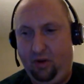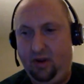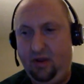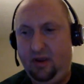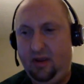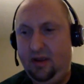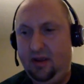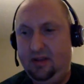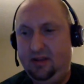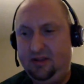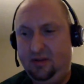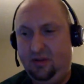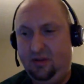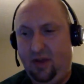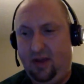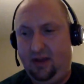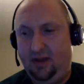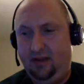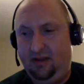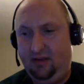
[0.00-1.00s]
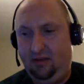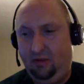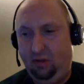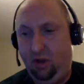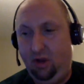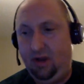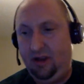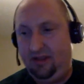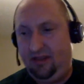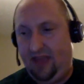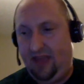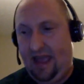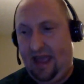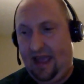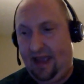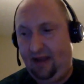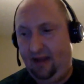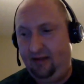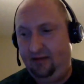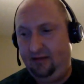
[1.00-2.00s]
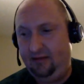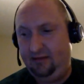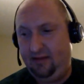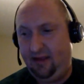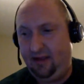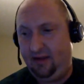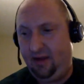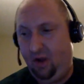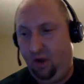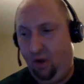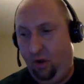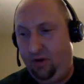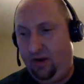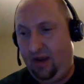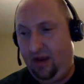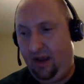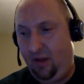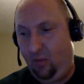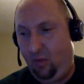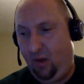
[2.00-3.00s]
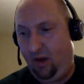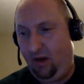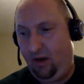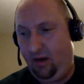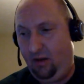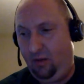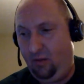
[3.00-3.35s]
So I can look at that and go, okay, where,